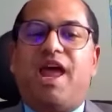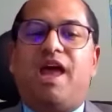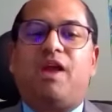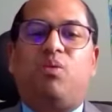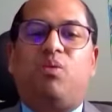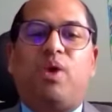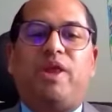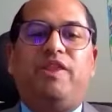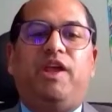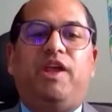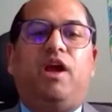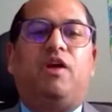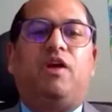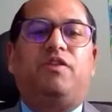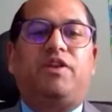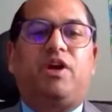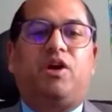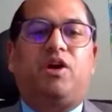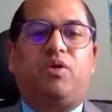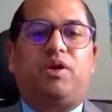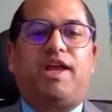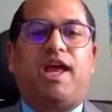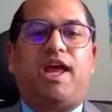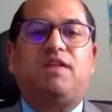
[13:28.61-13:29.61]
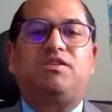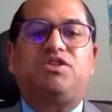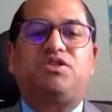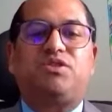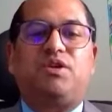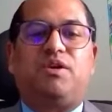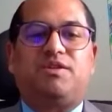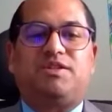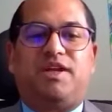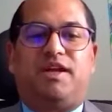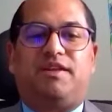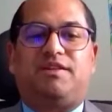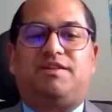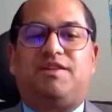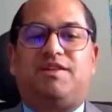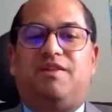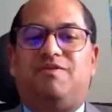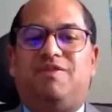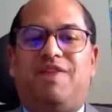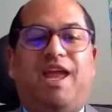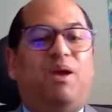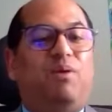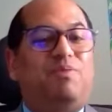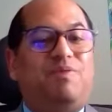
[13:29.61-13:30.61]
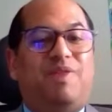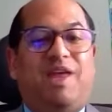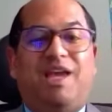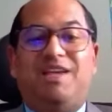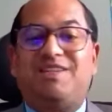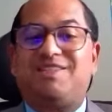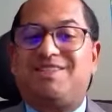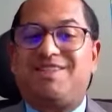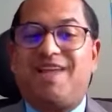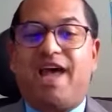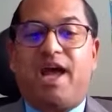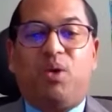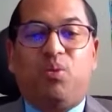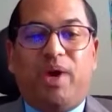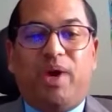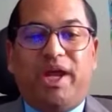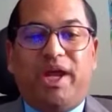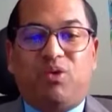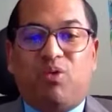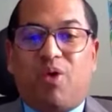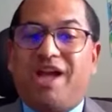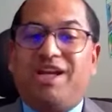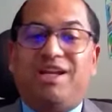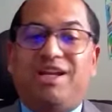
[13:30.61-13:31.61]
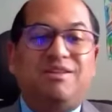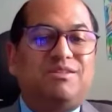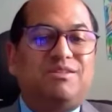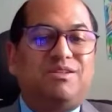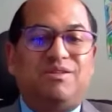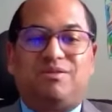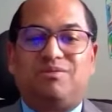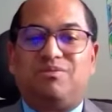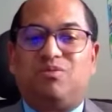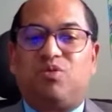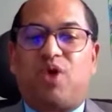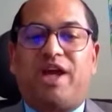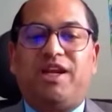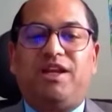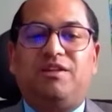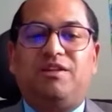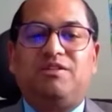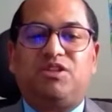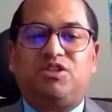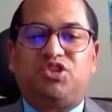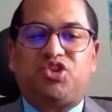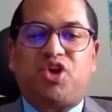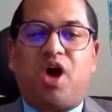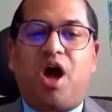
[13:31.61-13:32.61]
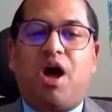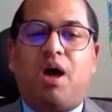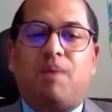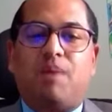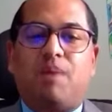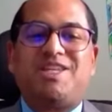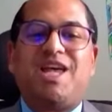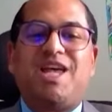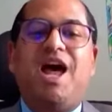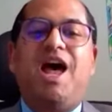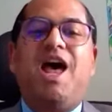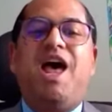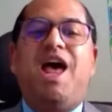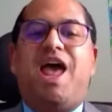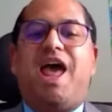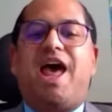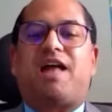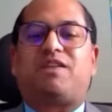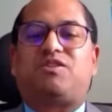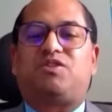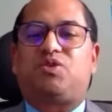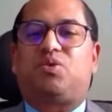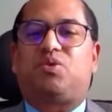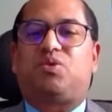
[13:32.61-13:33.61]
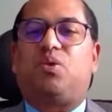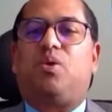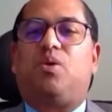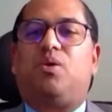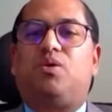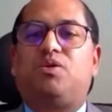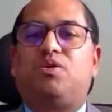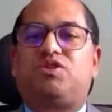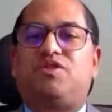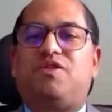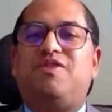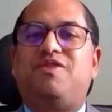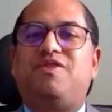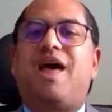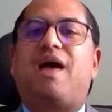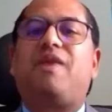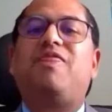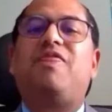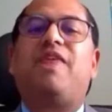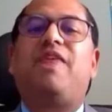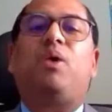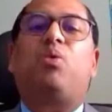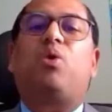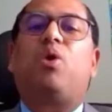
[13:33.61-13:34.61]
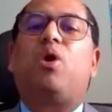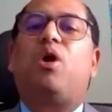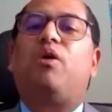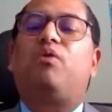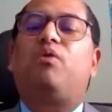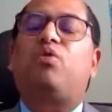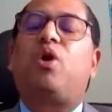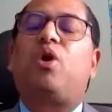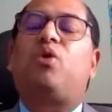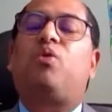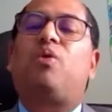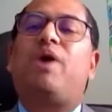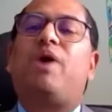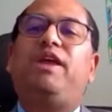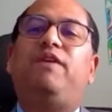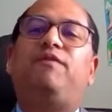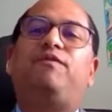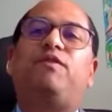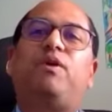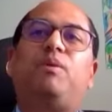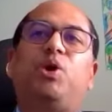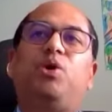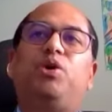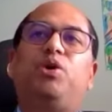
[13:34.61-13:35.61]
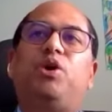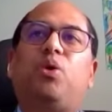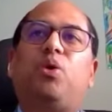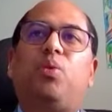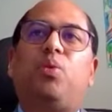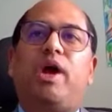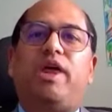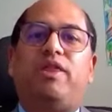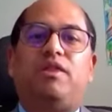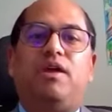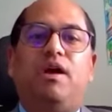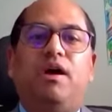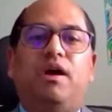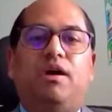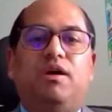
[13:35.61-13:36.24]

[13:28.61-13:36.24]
And when they got their credentials, they segued right into jobs at schools that they were already familiar with.